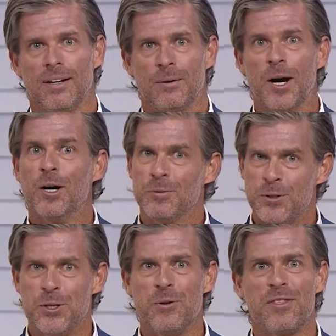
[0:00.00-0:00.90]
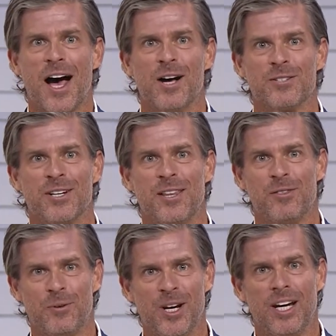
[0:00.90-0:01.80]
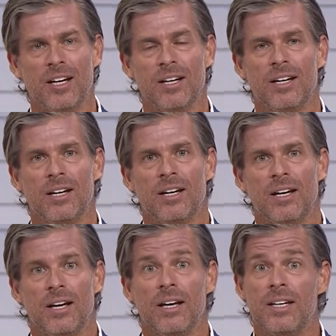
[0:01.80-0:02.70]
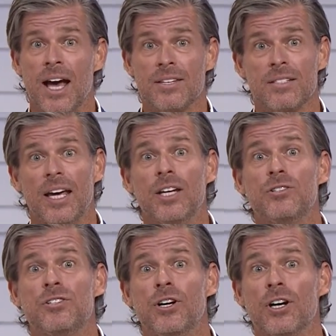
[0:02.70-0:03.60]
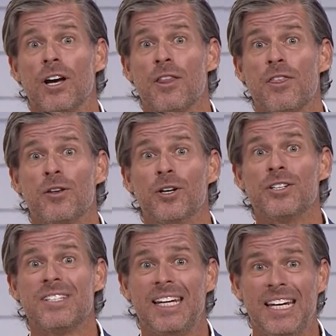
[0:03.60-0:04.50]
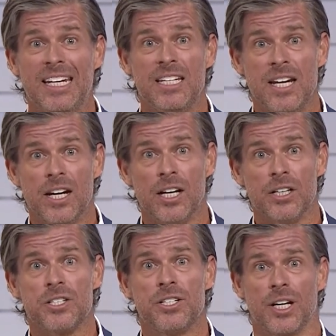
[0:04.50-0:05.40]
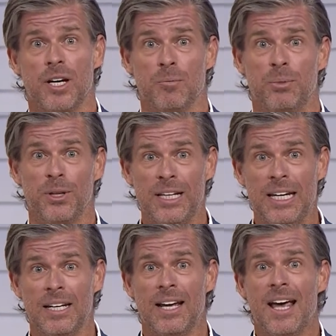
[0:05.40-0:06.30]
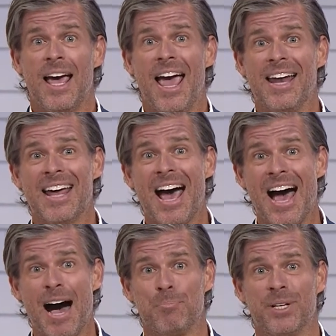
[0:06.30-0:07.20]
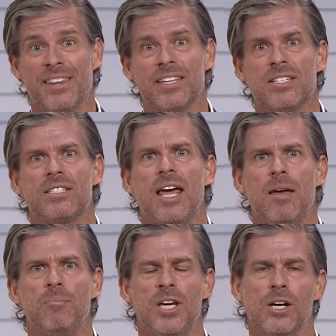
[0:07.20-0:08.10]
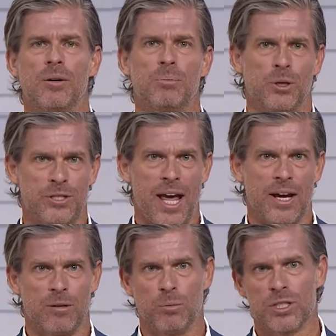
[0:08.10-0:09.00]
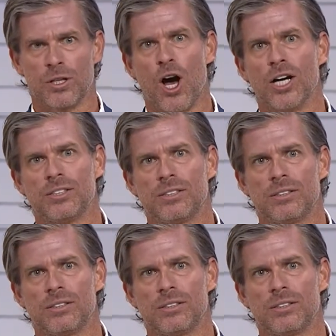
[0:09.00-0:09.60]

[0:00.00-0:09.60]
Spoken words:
Well, 2003. Yes, it took 13 years to complete and happened the same year Protandim was launched.